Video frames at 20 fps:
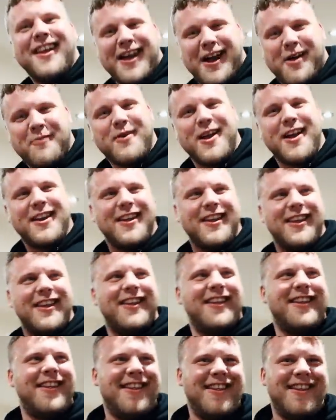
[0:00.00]
I'm ready.
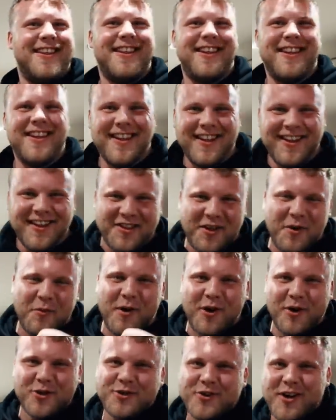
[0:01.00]
The
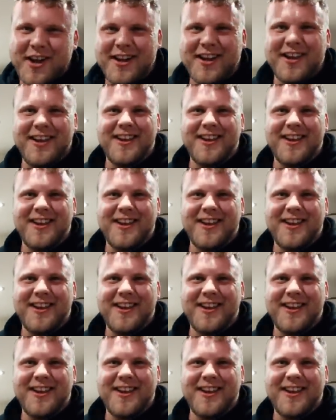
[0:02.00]
world's ready.